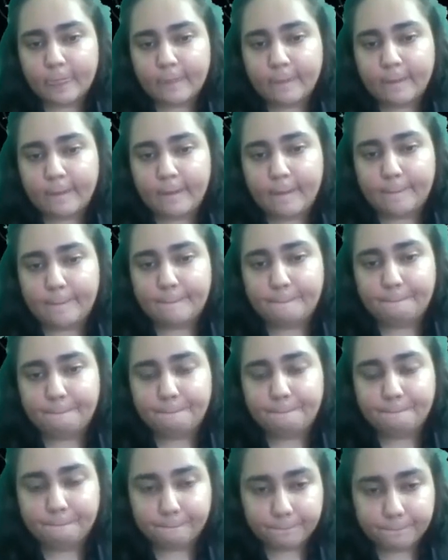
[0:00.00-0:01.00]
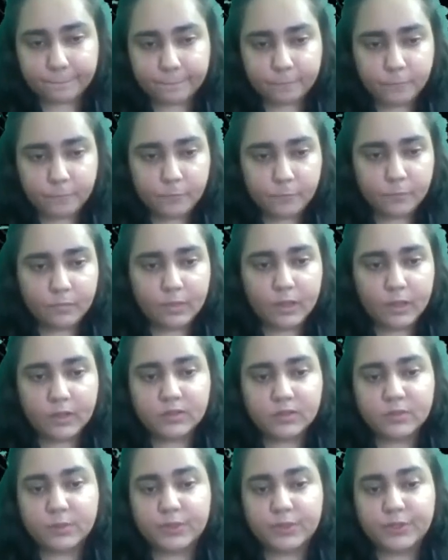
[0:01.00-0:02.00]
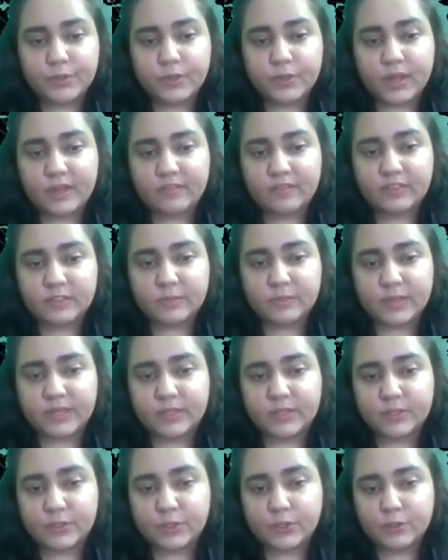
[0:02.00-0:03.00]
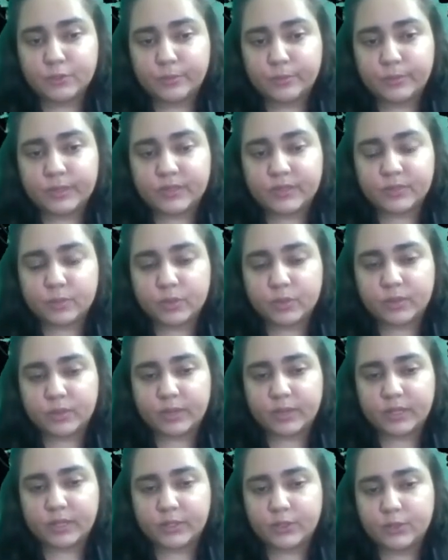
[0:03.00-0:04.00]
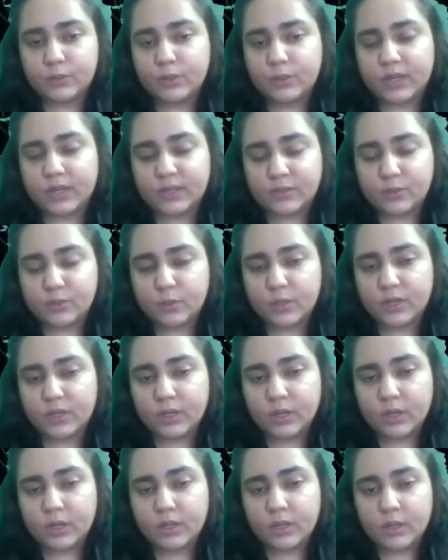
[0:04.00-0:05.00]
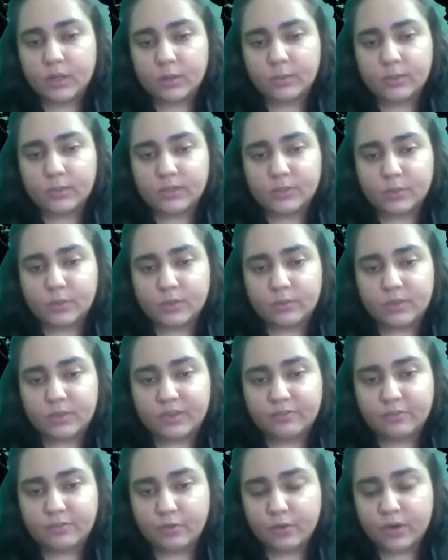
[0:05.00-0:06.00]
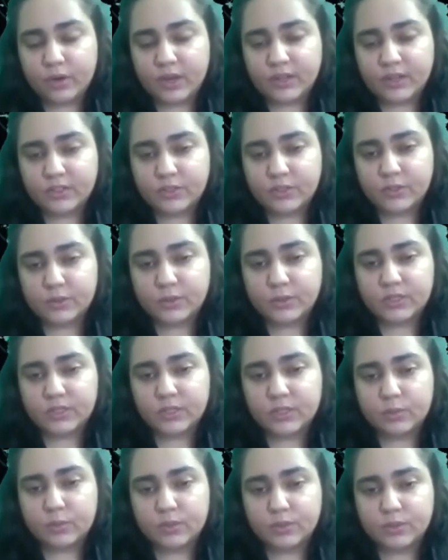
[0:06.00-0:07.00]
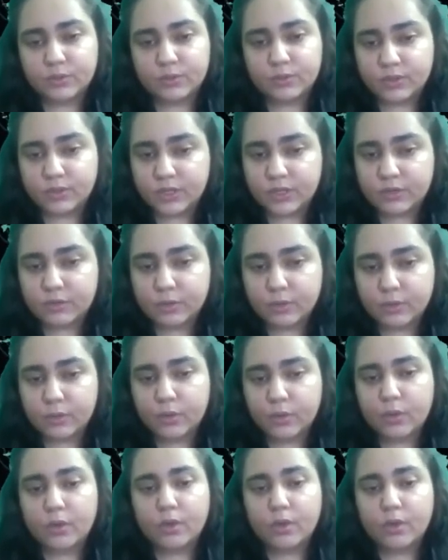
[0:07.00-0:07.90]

So what you have is minus 2 plus 1 by 2 x1 plus 1 by 4 x2 is equal to 0.